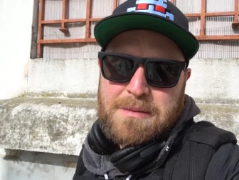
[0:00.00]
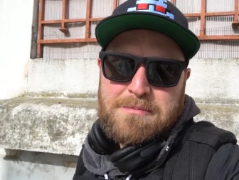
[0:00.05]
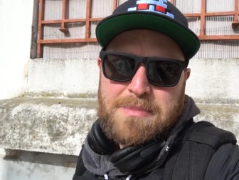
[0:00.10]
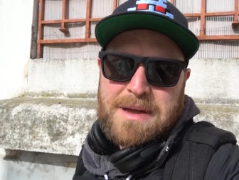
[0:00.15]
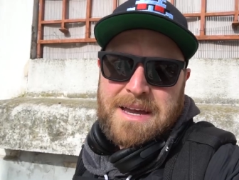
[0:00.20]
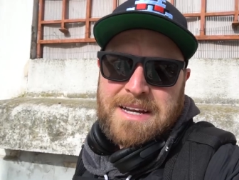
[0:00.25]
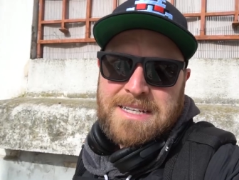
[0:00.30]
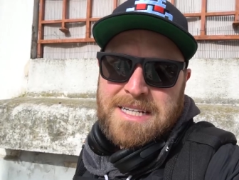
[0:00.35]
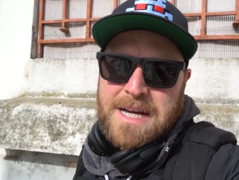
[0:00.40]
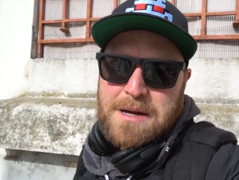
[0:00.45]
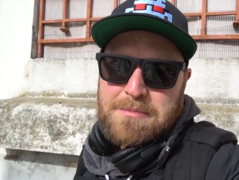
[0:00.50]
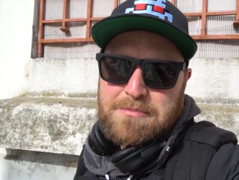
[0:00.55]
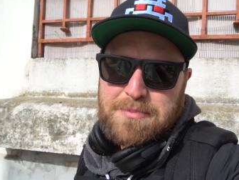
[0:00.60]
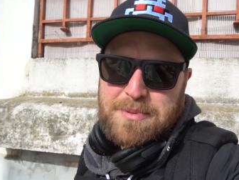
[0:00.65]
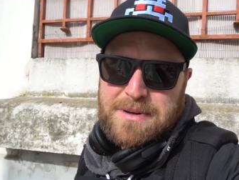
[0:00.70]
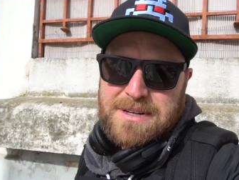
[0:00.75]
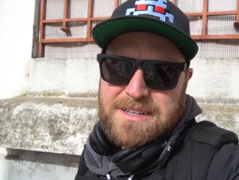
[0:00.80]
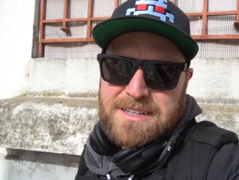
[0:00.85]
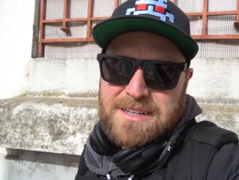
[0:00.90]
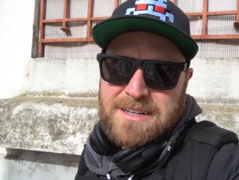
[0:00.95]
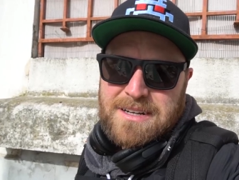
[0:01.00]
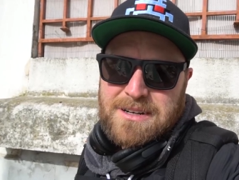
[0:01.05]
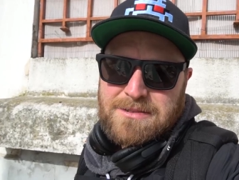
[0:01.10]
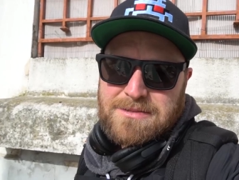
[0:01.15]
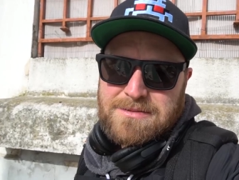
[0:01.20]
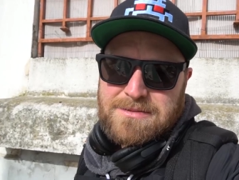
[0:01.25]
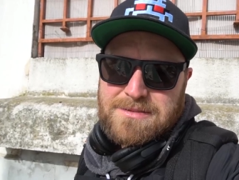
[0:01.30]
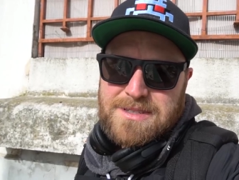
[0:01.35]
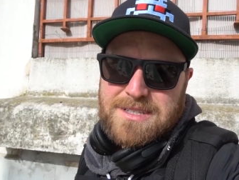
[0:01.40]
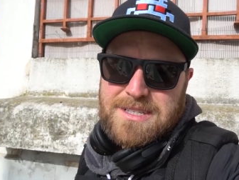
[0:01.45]
banged up, but you know,
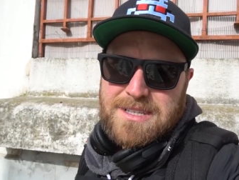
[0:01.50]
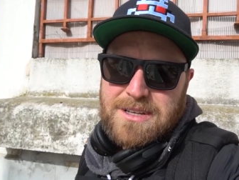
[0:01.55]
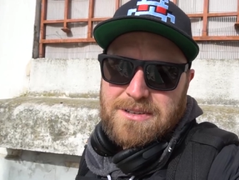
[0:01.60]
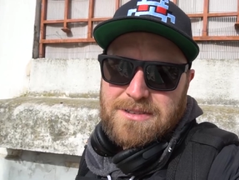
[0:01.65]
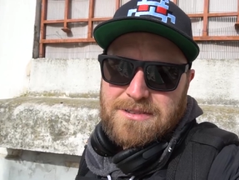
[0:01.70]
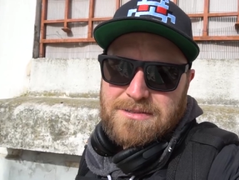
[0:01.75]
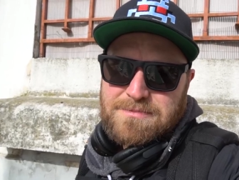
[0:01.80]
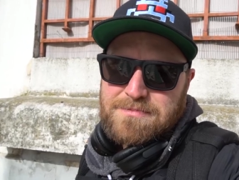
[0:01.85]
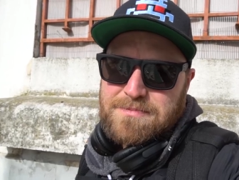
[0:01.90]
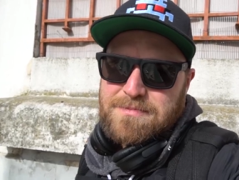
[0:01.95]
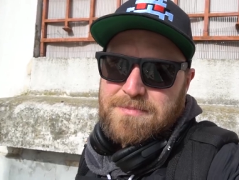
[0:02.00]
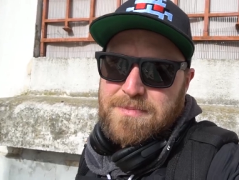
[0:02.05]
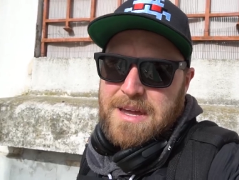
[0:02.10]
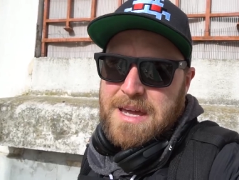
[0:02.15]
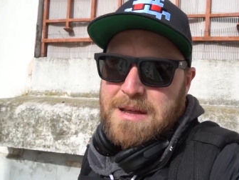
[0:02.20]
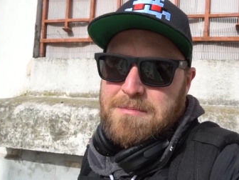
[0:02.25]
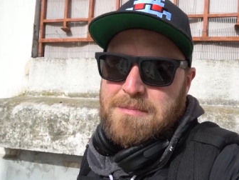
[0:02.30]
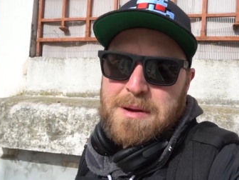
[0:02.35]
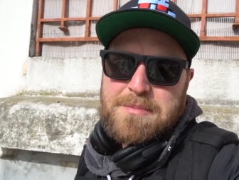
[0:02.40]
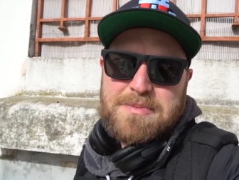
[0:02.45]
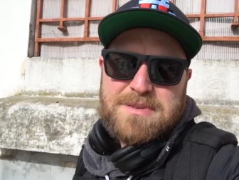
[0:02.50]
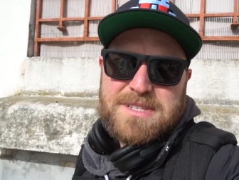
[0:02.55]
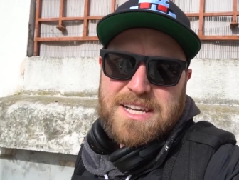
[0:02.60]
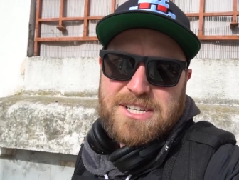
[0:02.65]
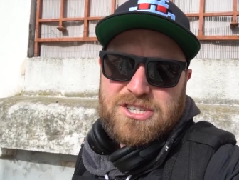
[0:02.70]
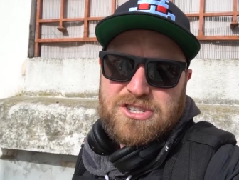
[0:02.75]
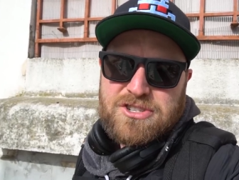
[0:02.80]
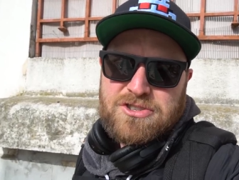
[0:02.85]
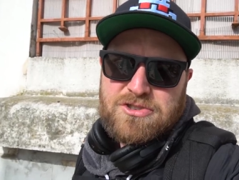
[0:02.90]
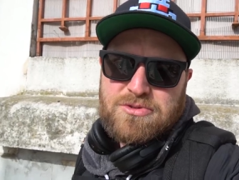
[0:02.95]
still in my
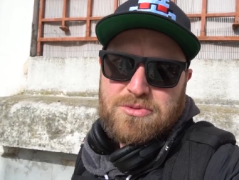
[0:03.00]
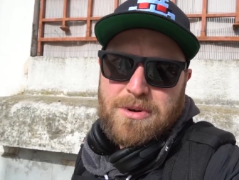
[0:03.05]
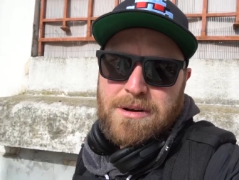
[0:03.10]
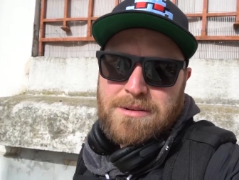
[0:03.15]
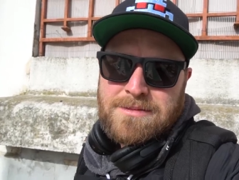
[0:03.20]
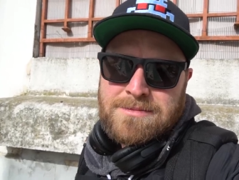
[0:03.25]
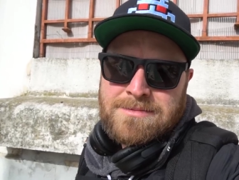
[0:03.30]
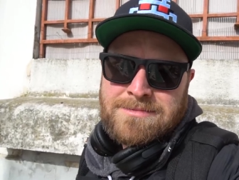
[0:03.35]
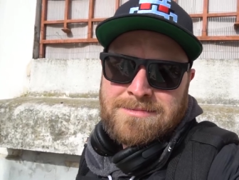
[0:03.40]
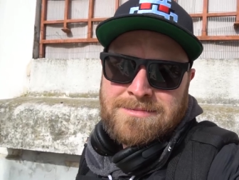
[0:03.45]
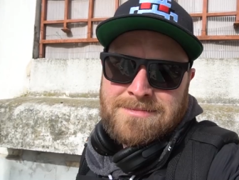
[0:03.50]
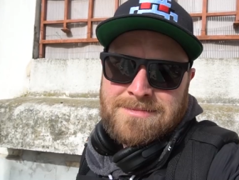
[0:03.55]
possession drone.